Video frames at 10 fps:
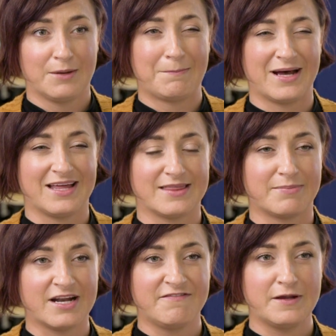but the
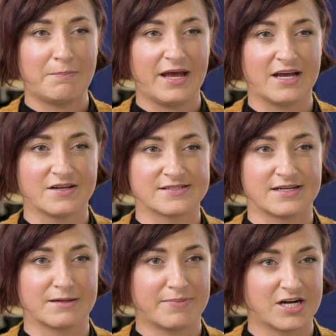benefit pales
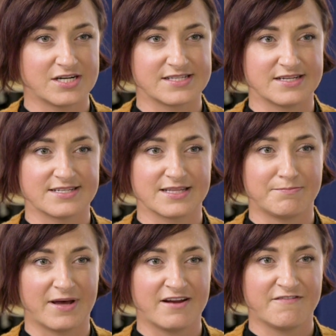in comparison to the
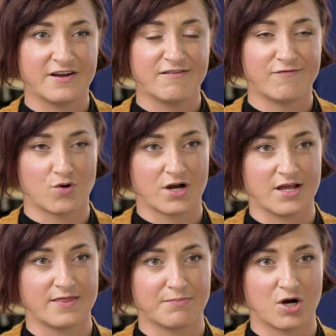benefit
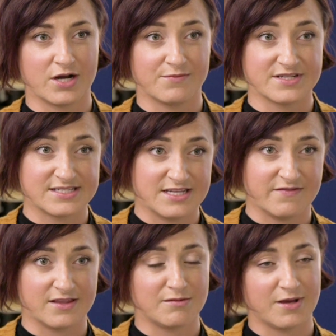afforded the party
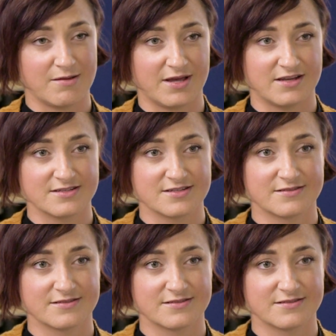receiving the payment.